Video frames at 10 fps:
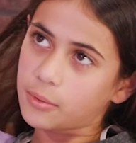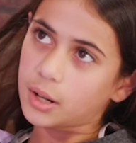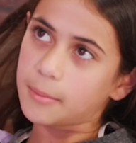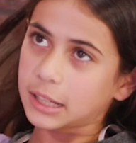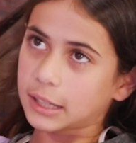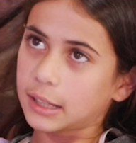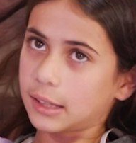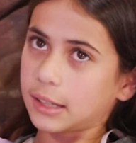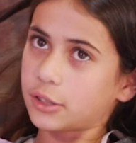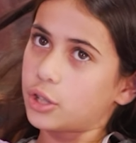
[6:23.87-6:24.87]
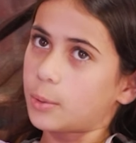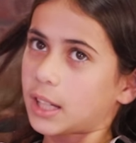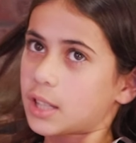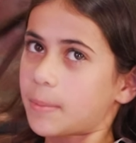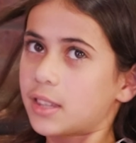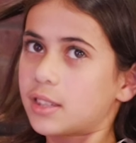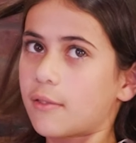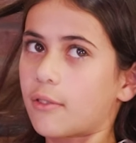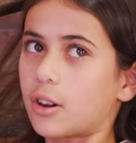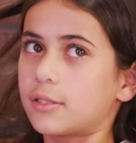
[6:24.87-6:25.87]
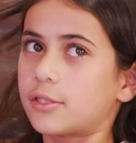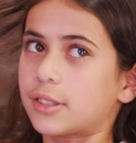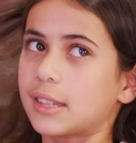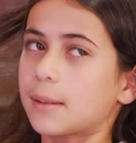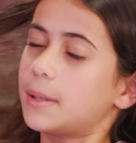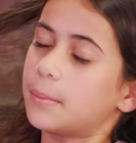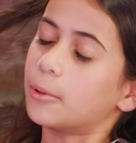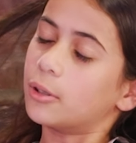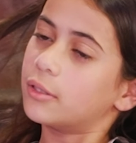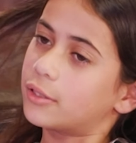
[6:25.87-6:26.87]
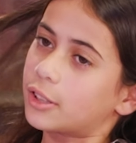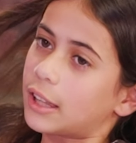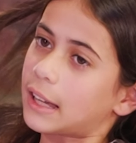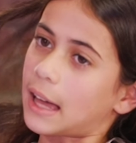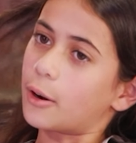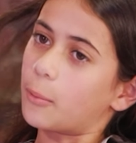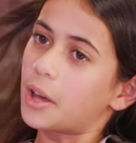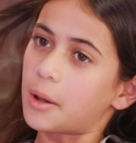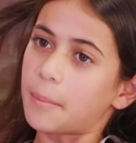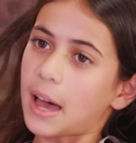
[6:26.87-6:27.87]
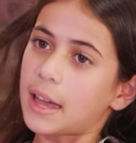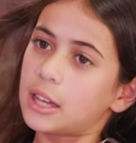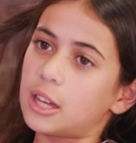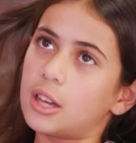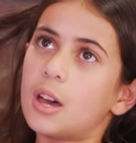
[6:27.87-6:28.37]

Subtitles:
want to make it like too expensive where it's just like people, they're like, I don't want to buy it.